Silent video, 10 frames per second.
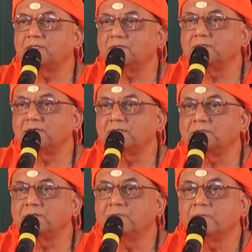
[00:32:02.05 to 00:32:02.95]
other
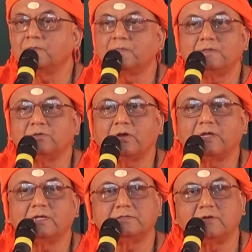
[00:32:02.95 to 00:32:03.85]
things, the joy
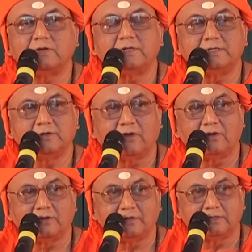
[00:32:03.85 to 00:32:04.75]
has already
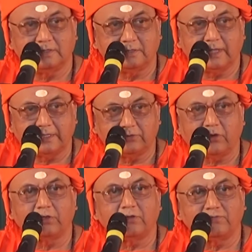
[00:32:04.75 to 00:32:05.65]
gone. The
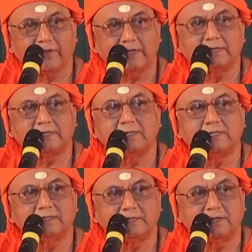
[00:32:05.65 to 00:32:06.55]
joy of
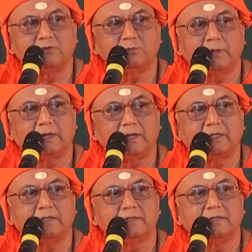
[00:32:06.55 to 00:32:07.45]
entering the new
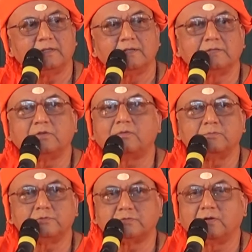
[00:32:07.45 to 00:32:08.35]
building is
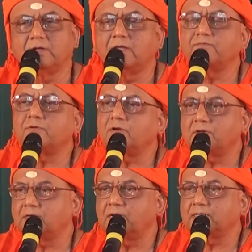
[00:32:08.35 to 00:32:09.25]
almost gone. If
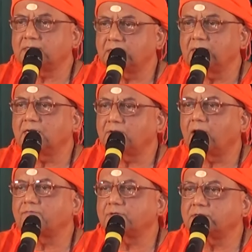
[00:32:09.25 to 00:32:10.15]
not, next day,
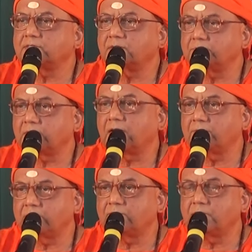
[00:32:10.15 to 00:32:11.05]
after some
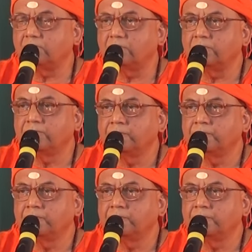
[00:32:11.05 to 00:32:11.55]
time it will go.